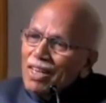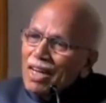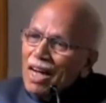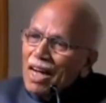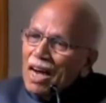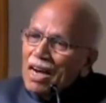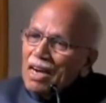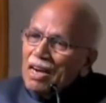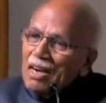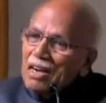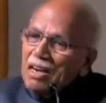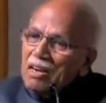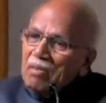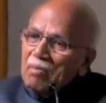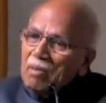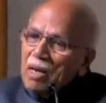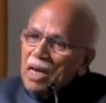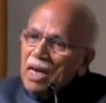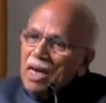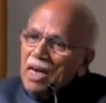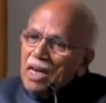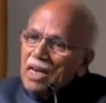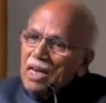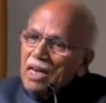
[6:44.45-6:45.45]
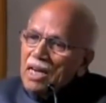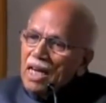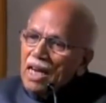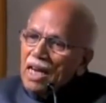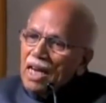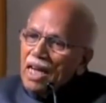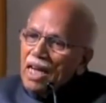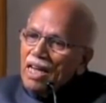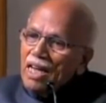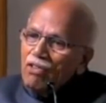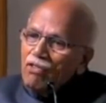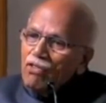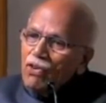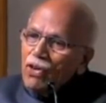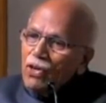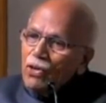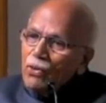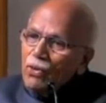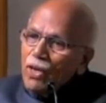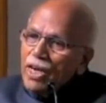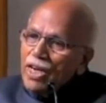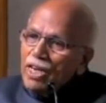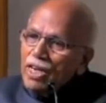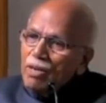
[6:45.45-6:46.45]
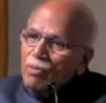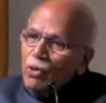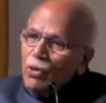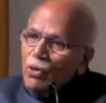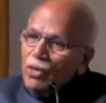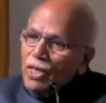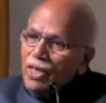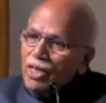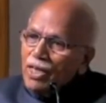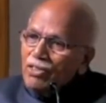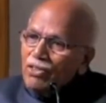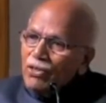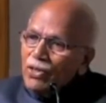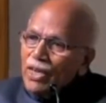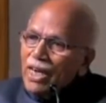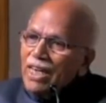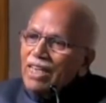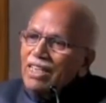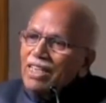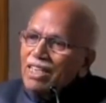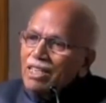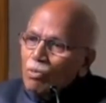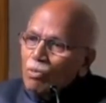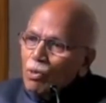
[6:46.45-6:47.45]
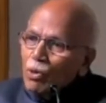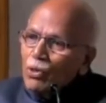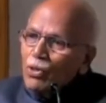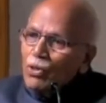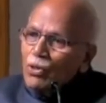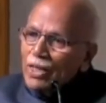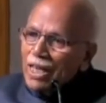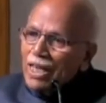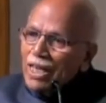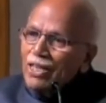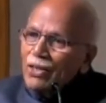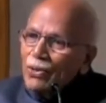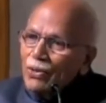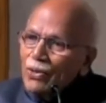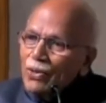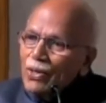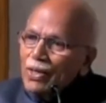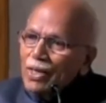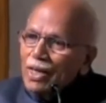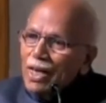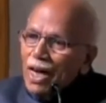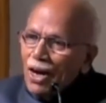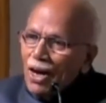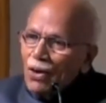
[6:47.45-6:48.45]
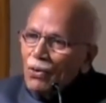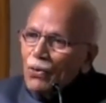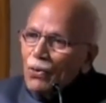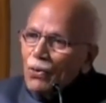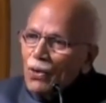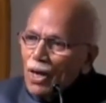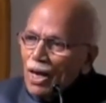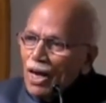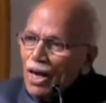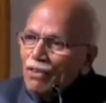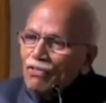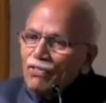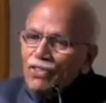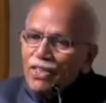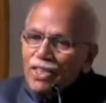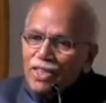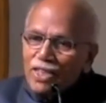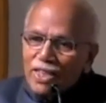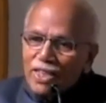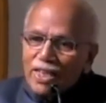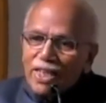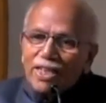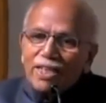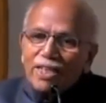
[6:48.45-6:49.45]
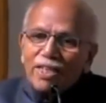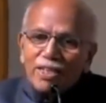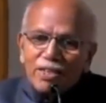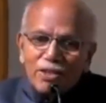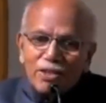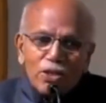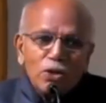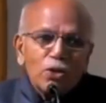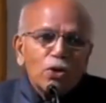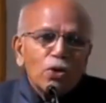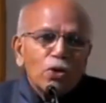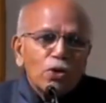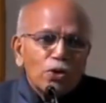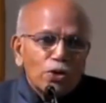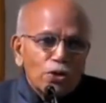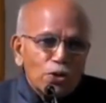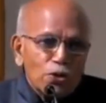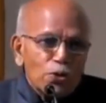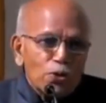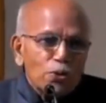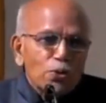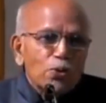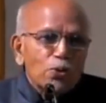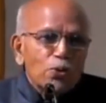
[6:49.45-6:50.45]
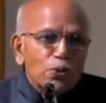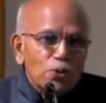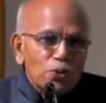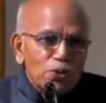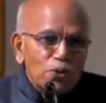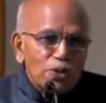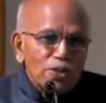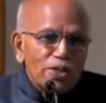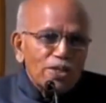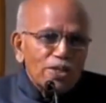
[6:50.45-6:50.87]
And remained alive for 20 more years to write this book to tell you how laughter can cure you.